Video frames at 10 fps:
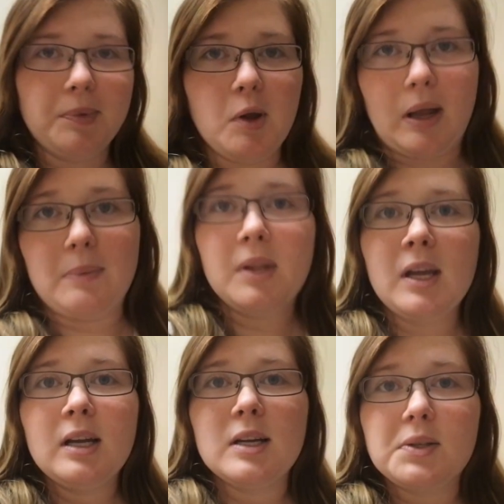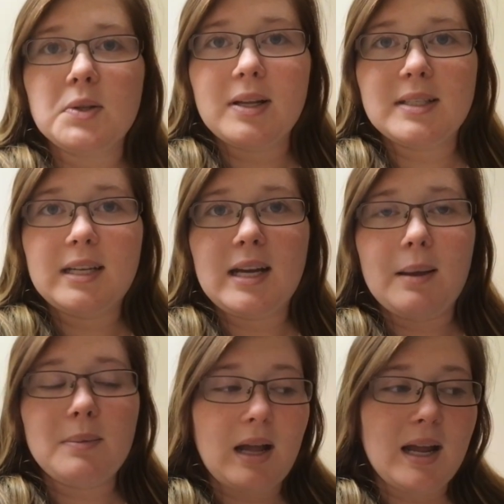Okay, so that's it.
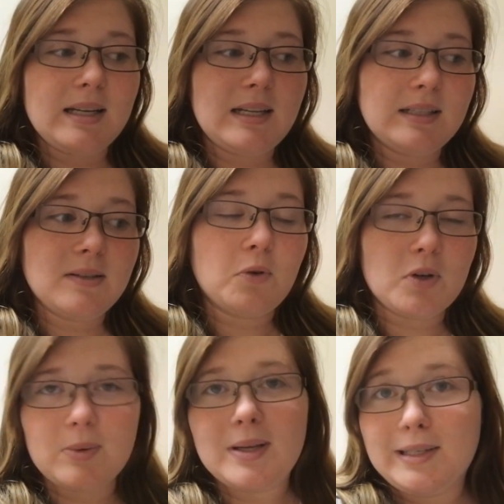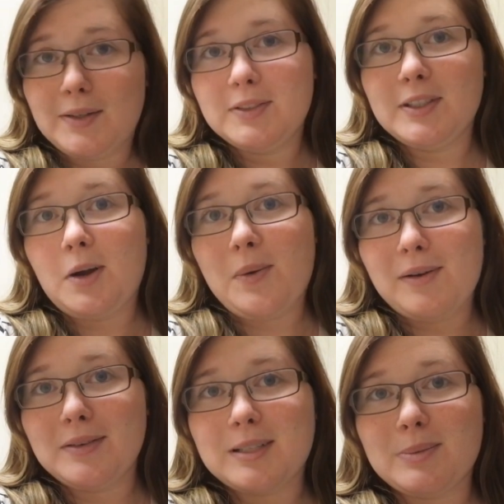I need to force myself to go
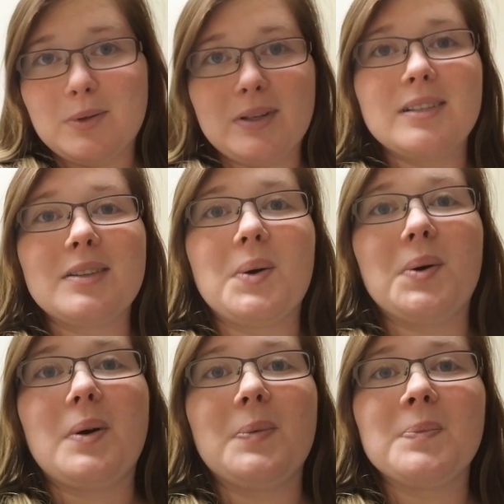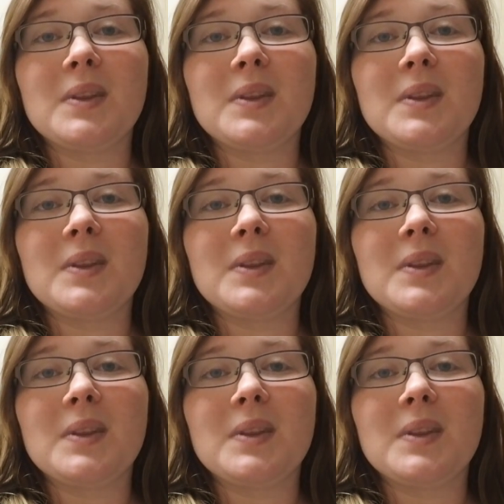out and explore, so